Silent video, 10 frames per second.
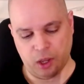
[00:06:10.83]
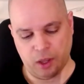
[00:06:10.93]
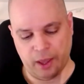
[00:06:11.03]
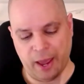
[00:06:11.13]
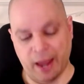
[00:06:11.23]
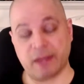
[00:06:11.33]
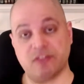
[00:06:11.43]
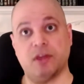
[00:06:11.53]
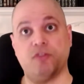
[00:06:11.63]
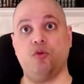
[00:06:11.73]

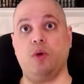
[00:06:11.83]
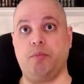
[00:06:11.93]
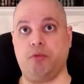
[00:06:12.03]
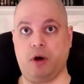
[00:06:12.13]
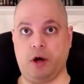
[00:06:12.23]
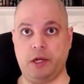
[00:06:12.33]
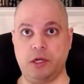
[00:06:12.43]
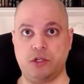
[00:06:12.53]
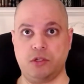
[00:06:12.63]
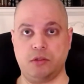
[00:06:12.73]
access to a
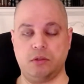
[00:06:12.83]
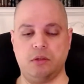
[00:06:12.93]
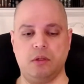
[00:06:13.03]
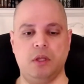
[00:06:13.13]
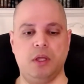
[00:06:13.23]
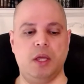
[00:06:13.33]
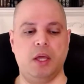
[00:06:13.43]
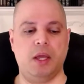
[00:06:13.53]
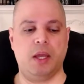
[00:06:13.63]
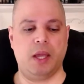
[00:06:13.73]
product,
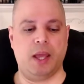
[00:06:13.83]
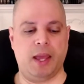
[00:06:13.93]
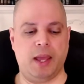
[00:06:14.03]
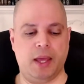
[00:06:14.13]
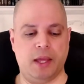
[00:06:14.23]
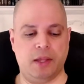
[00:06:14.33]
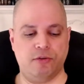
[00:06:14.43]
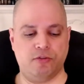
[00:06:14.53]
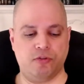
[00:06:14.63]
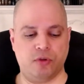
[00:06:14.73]

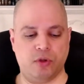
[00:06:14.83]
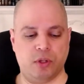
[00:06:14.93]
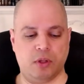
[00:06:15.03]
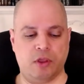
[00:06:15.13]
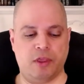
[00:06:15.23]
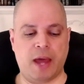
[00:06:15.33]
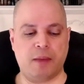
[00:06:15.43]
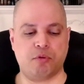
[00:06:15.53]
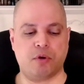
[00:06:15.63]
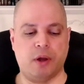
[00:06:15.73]
and that
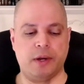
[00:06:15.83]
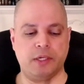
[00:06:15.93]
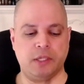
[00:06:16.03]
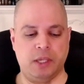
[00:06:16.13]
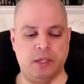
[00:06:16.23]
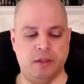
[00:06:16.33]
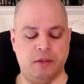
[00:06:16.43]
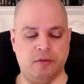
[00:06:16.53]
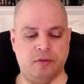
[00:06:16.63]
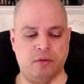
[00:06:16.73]
product
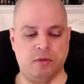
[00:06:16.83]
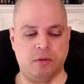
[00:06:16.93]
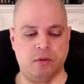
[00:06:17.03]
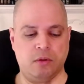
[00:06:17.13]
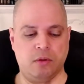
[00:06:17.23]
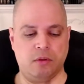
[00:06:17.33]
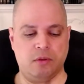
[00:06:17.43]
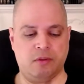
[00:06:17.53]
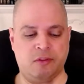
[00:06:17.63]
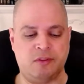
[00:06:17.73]
is
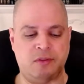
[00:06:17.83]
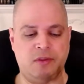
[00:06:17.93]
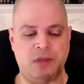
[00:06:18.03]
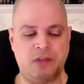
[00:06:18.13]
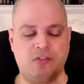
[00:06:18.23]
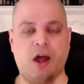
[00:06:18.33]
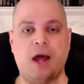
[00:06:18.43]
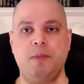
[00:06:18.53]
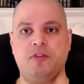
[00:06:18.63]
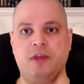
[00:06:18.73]

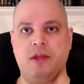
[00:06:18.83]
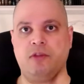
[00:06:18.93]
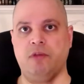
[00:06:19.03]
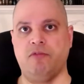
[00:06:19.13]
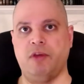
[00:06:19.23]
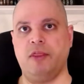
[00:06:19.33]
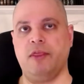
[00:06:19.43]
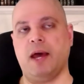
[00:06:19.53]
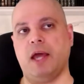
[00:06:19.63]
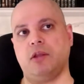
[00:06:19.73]
time sensitive in
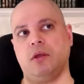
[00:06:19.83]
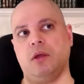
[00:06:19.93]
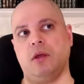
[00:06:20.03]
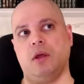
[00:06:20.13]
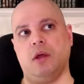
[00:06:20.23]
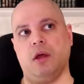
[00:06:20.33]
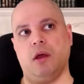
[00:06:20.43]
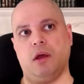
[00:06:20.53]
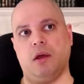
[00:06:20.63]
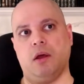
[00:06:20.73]
that
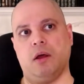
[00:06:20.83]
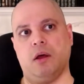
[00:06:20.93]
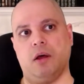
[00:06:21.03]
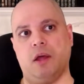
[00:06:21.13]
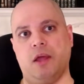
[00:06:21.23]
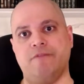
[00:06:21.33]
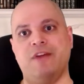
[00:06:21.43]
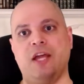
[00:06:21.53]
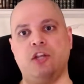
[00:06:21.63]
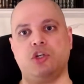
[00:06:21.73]

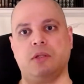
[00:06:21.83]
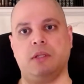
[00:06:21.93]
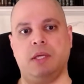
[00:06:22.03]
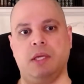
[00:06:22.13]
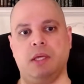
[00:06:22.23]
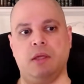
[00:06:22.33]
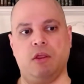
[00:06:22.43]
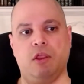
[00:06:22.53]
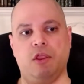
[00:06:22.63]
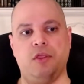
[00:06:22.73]
eventually
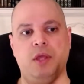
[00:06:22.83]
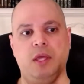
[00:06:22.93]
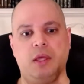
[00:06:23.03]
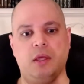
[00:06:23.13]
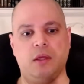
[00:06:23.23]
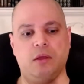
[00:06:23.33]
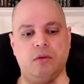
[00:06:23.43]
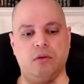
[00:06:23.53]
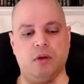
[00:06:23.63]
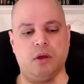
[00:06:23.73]
the
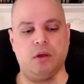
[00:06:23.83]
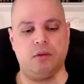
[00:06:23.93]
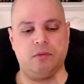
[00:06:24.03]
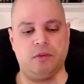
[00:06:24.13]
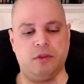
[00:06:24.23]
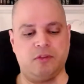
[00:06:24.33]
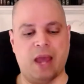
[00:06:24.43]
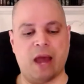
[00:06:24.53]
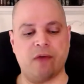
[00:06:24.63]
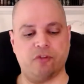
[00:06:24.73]

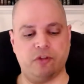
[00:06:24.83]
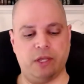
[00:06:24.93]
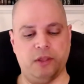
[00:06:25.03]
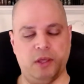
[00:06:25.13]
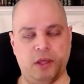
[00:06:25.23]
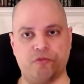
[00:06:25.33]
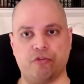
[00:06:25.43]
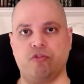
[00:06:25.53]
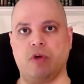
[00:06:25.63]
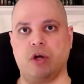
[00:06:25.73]
scaffolding, the
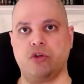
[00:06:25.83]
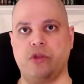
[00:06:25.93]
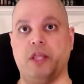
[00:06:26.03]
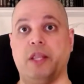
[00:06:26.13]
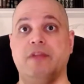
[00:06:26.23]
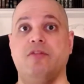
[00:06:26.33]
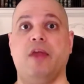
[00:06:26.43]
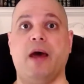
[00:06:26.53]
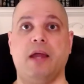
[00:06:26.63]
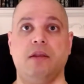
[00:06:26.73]
infrastructure that lets that